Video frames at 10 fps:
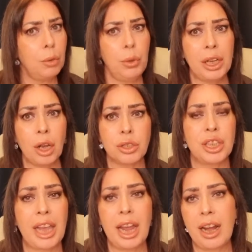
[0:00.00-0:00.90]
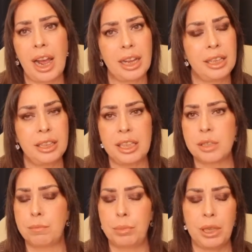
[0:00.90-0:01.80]
we got together in
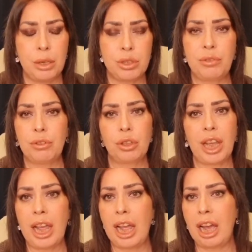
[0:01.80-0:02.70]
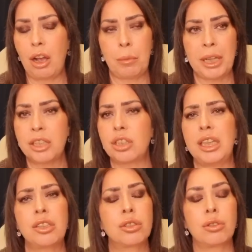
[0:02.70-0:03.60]
this beautiful care home.
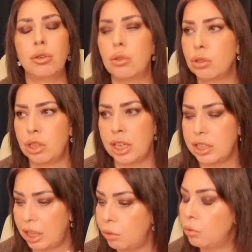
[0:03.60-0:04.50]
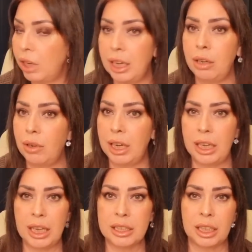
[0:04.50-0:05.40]
It's gorgeous. It really,
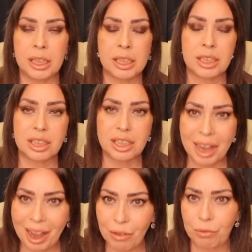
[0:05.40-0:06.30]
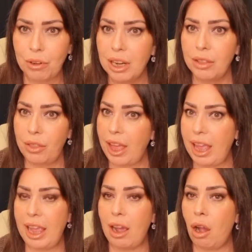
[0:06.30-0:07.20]
really is. And the staff,
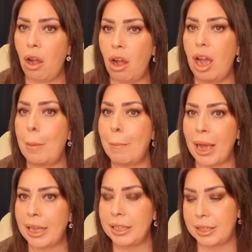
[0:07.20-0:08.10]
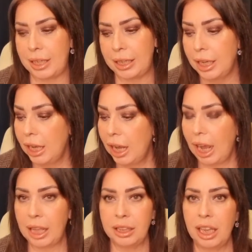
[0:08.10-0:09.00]
They are amazing
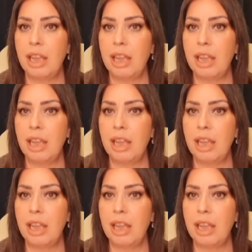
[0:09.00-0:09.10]
and